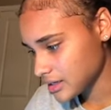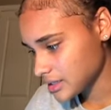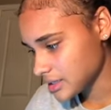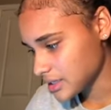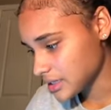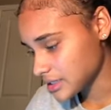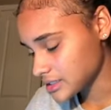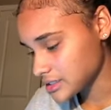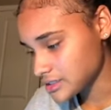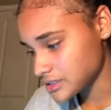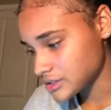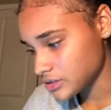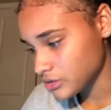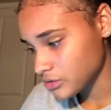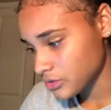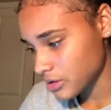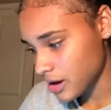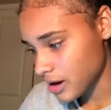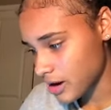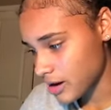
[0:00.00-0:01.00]

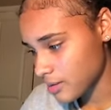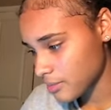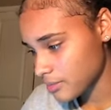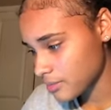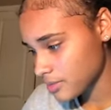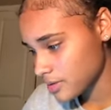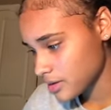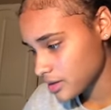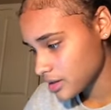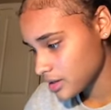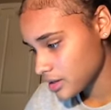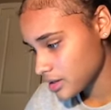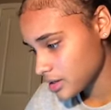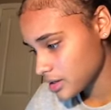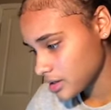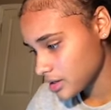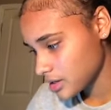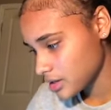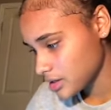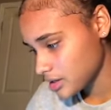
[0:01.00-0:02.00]
Instagram,
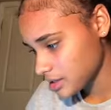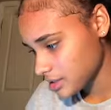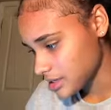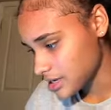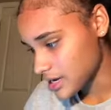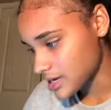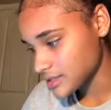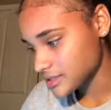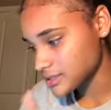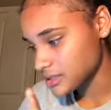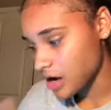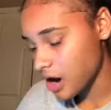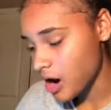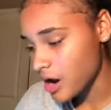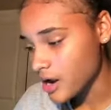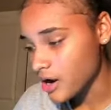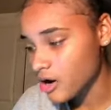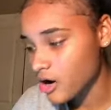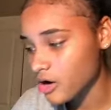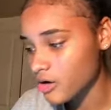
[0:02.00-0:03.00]
yes,
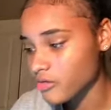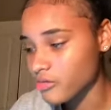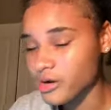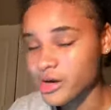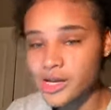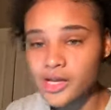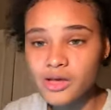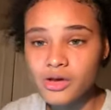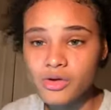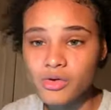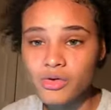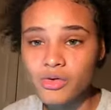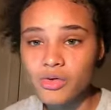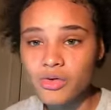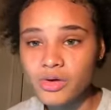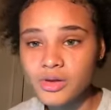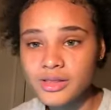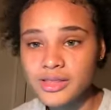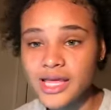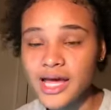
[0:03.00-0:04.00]
iHeartRadio,
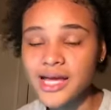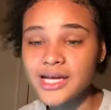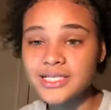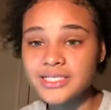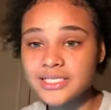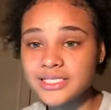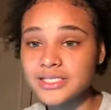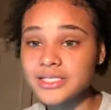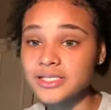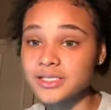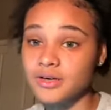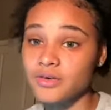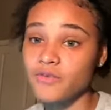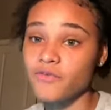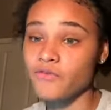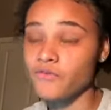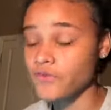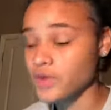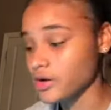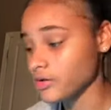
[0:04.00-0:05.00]
that is a
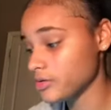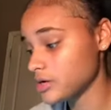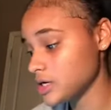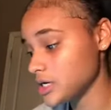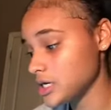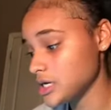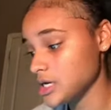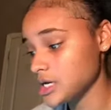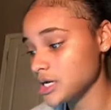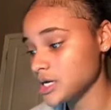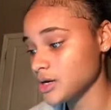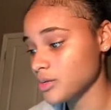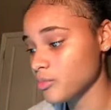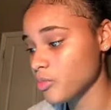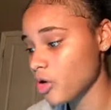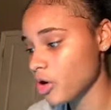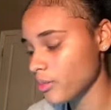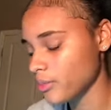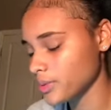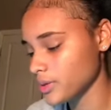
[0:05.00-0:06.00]
very
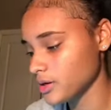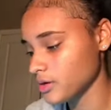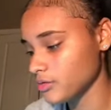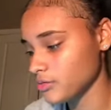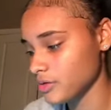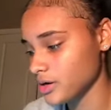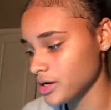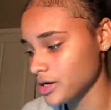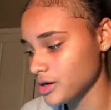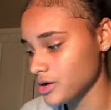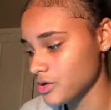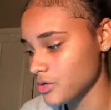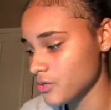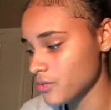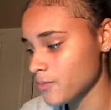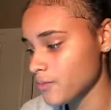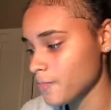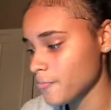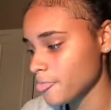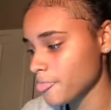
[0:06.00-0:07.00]
popular radio,
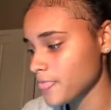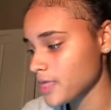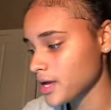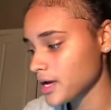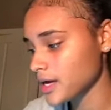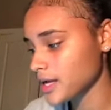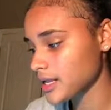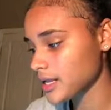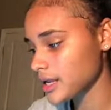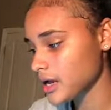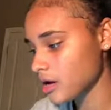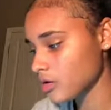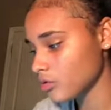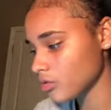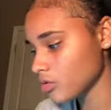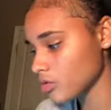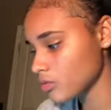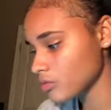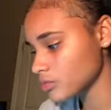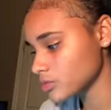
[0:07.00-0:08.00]

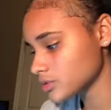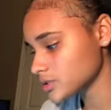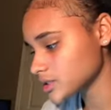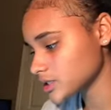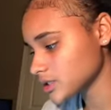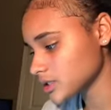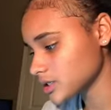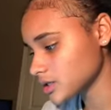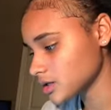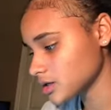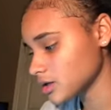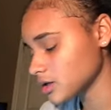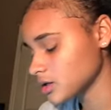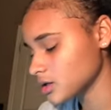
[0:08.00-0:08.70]
Claro Musica,